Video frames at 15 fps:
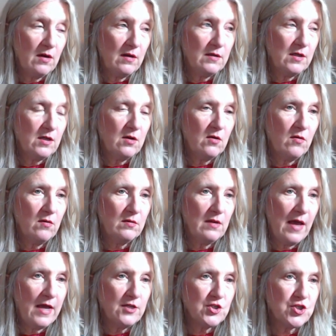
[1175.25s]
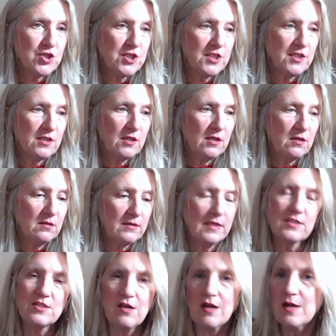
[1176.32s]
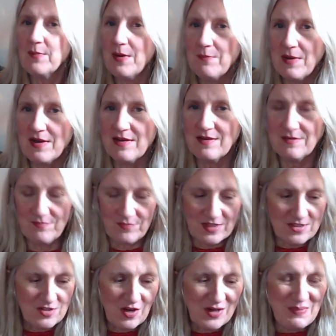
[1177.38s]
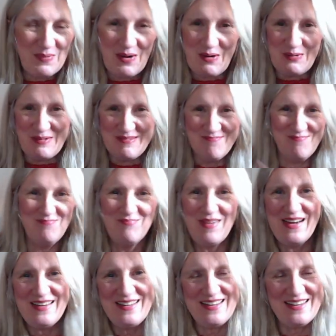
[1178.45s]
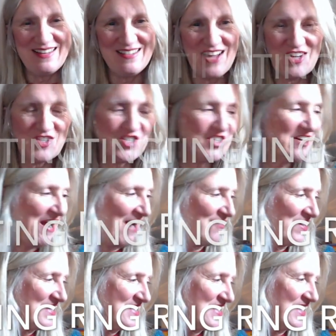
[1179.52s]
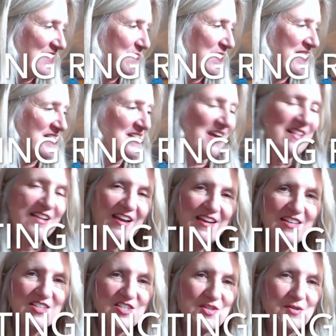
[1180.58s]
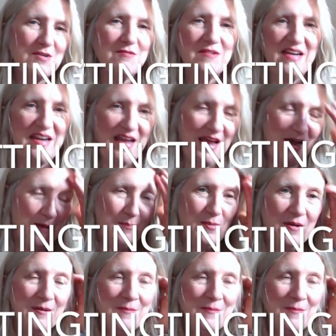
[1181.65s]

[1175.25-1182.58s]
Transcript: you know, last year, let's talk about my, let's talk about my knitting last year, how I did, because I like to do a recap.